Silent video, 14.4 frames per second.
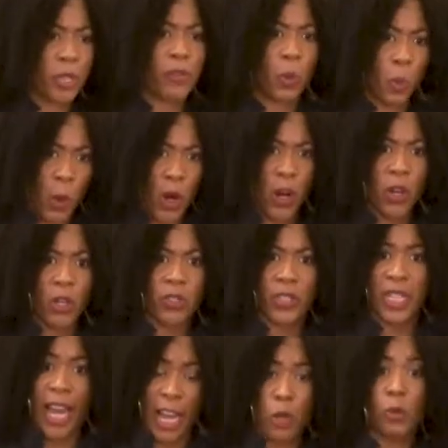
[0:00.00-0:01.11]
of the Word
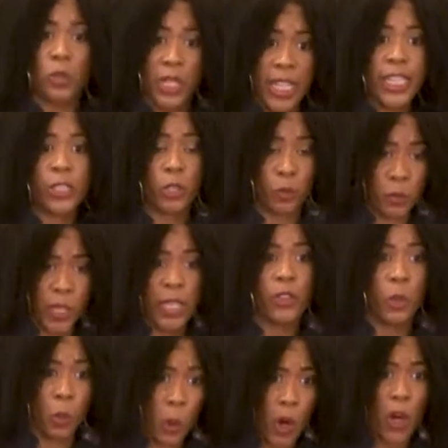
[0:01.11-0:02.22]
that I don't need to read
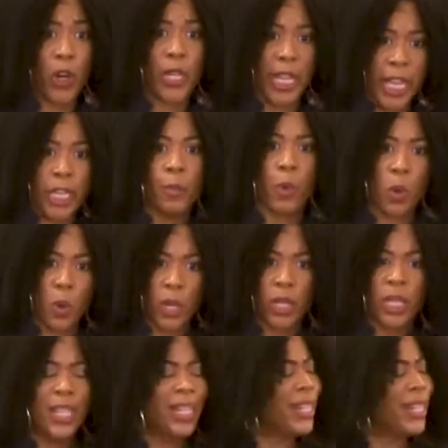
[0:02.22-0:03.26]
the Word anymore.